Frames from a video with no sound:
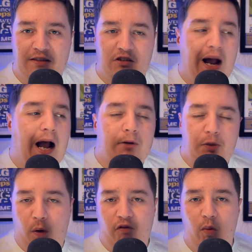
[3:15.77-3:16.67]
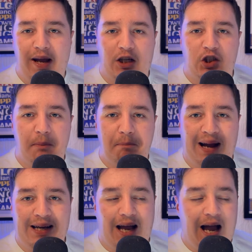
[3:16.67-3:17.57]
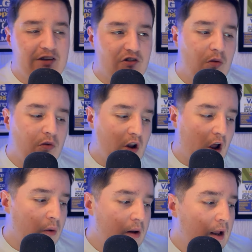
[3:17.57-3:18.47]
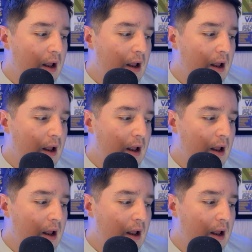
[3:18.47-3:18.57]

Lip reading: So how much profit we actually bank, I don't know.